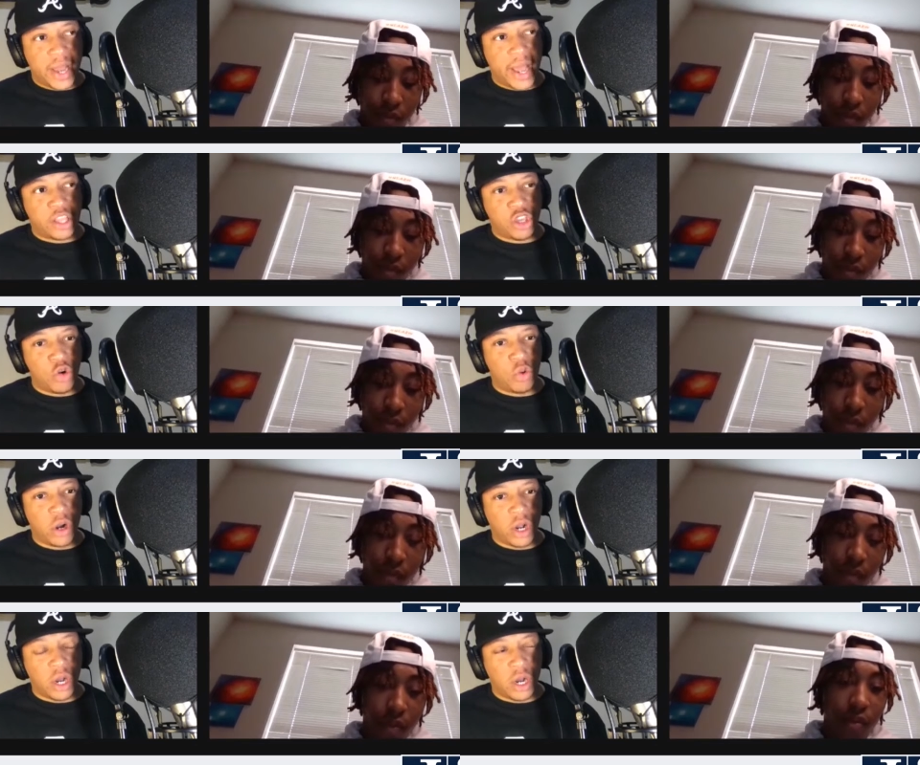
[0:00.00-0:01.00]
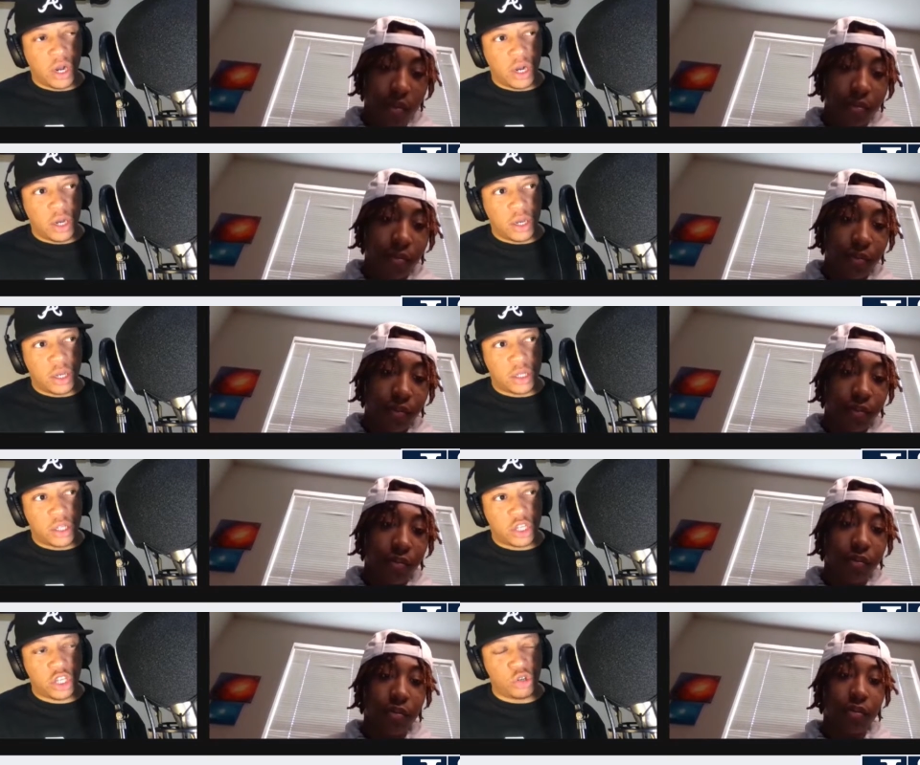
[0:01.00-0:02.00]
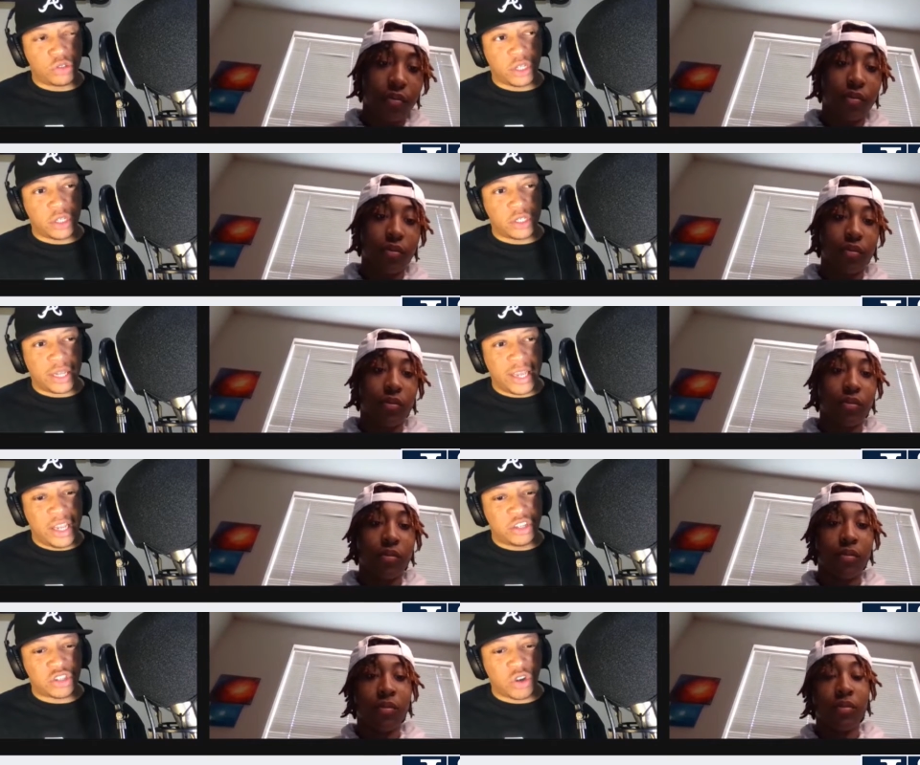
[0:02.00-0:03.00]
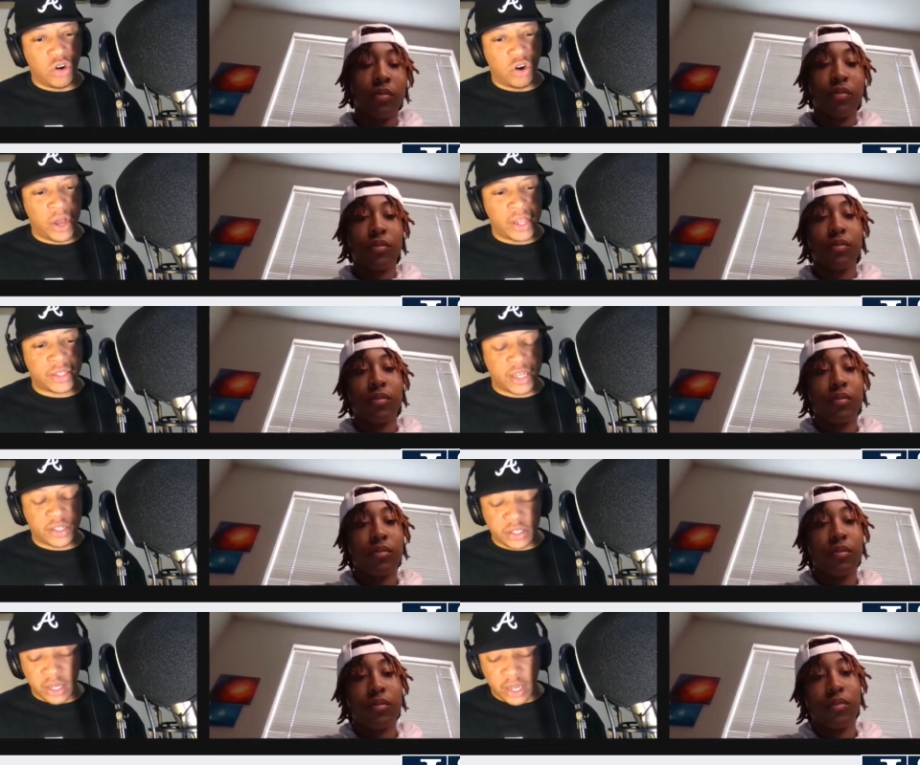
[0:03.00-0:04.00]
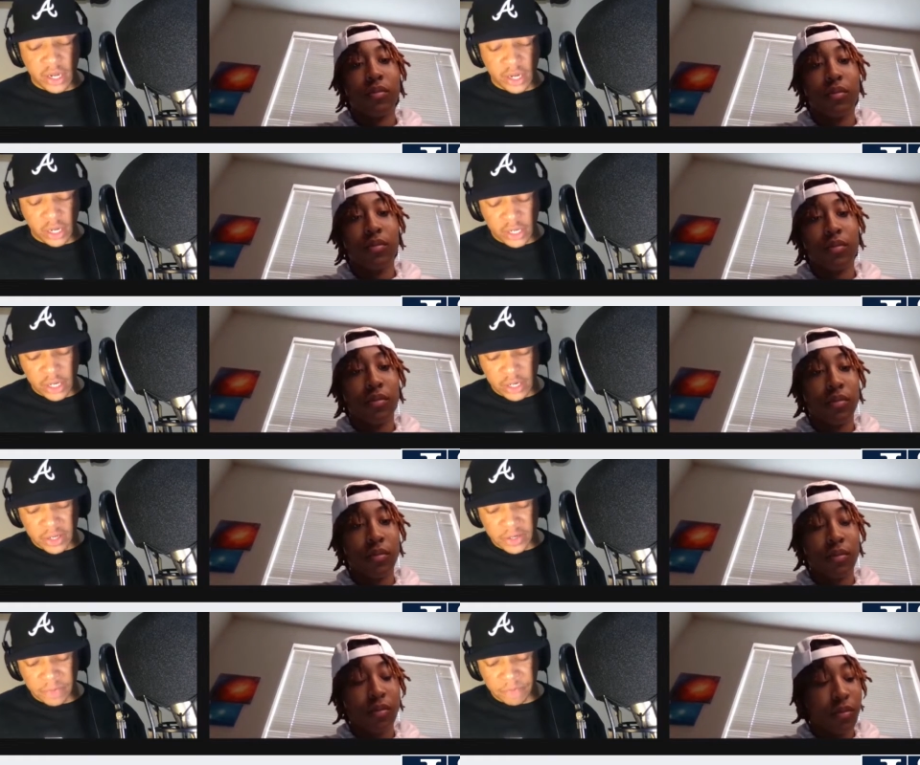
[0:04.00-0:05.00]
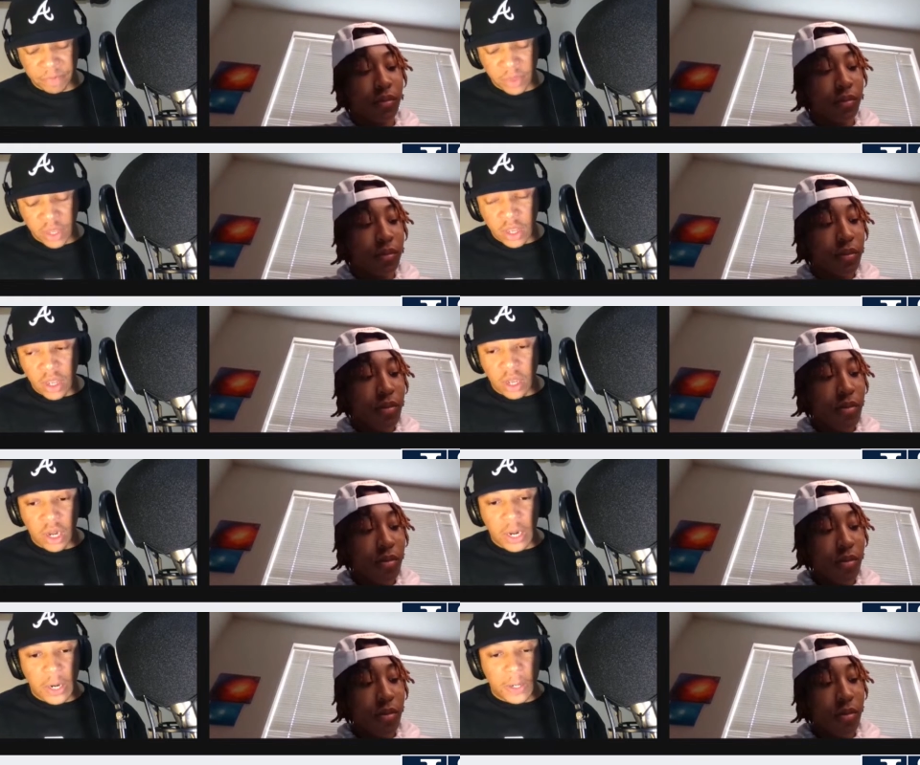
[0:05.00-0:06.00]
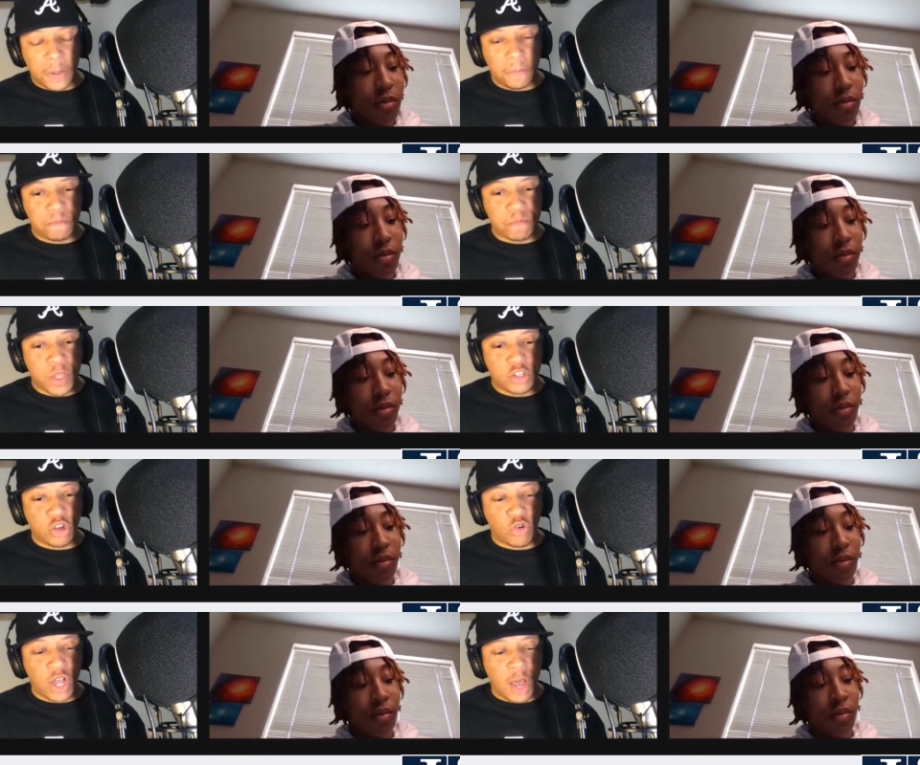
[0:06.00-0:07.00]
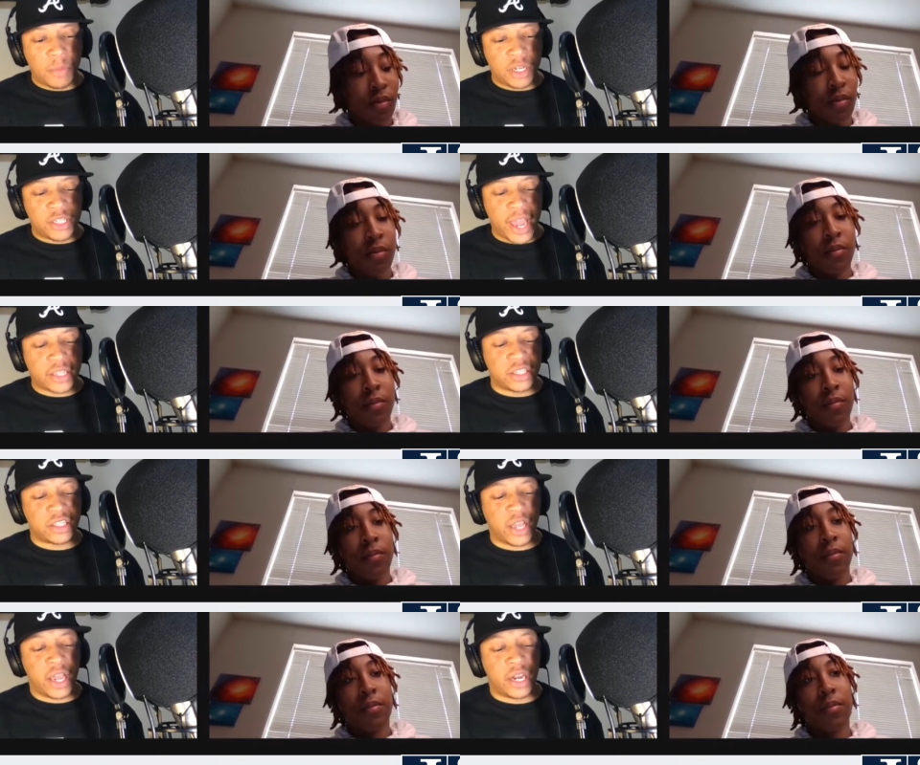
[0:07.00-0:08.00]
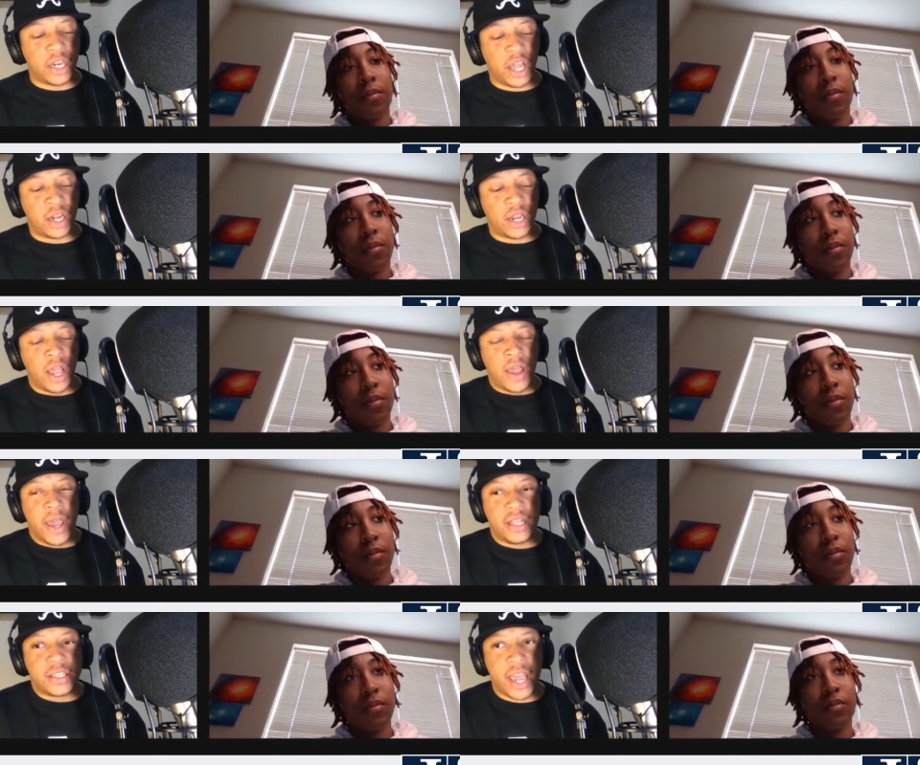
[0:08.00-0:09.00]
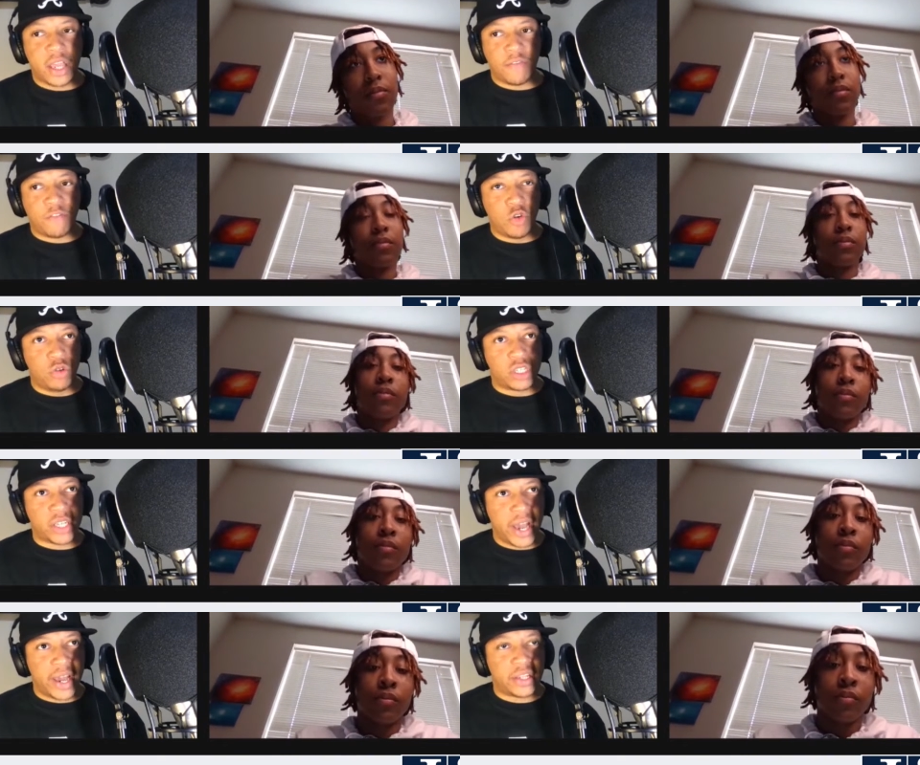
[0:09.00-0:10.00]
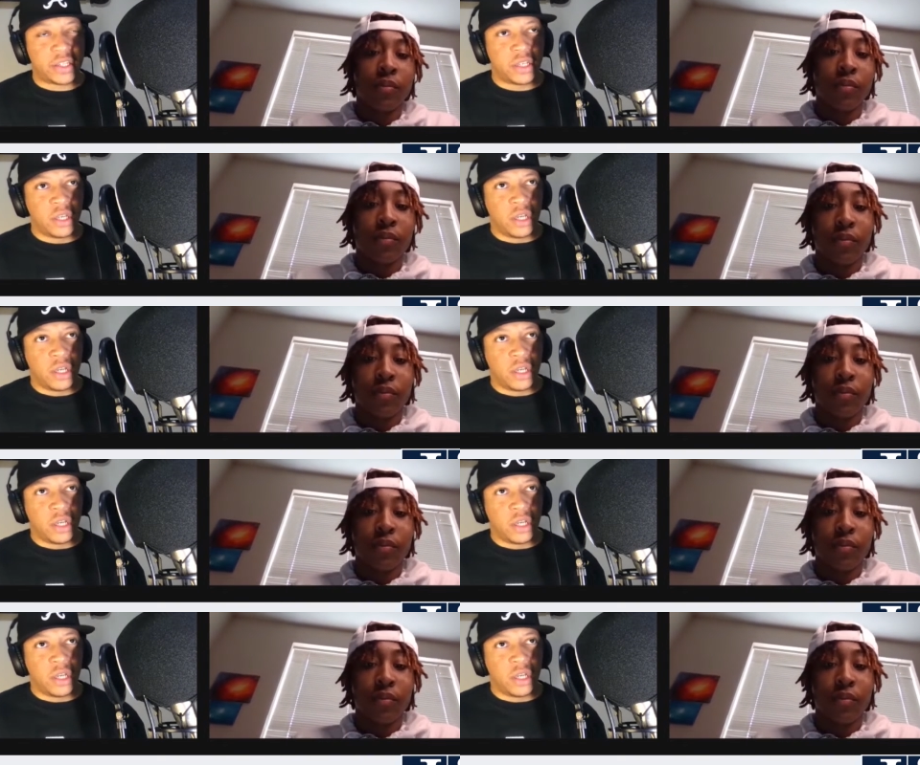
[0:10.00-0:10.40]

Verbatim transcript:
Speaker 1: Now, you were uh, Houston's leading scorer, as I said in the lead-in. Uh, so coming to Jackson State and and, and taking fewer shots,